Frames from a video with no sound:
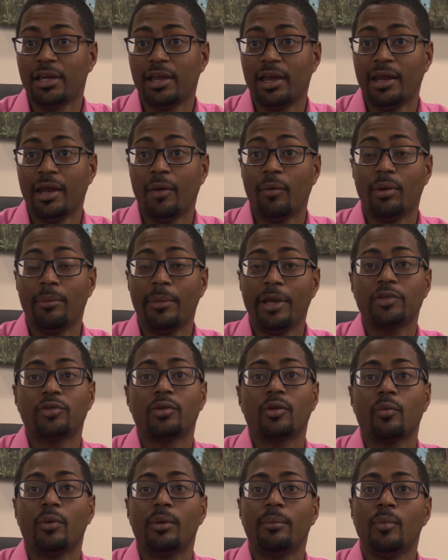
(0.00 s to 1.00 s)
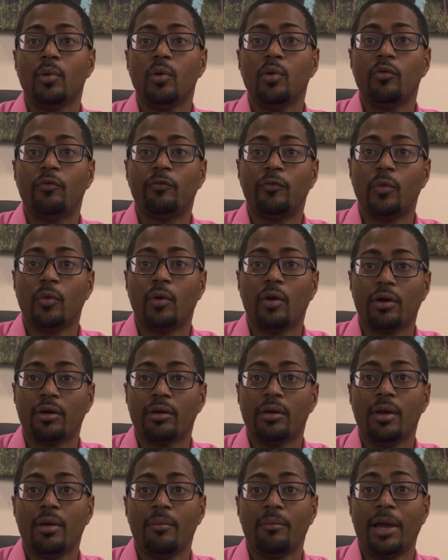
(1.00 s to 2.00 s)
And I want to make sure that we move forward
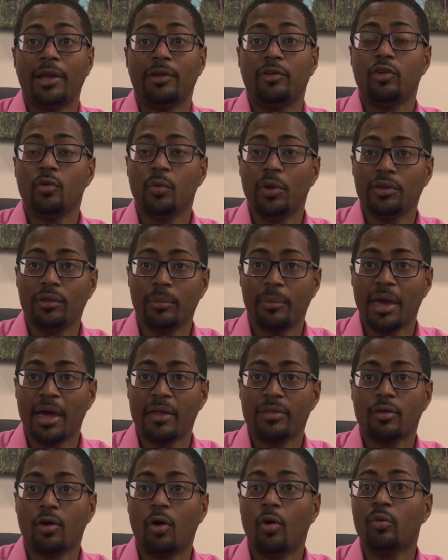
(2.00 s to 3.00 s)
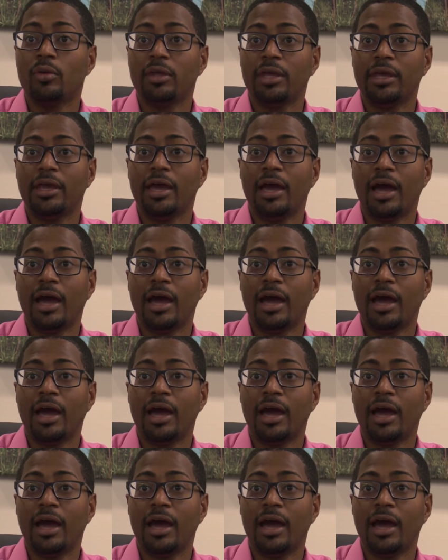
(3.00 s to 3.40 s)
by doing the best, only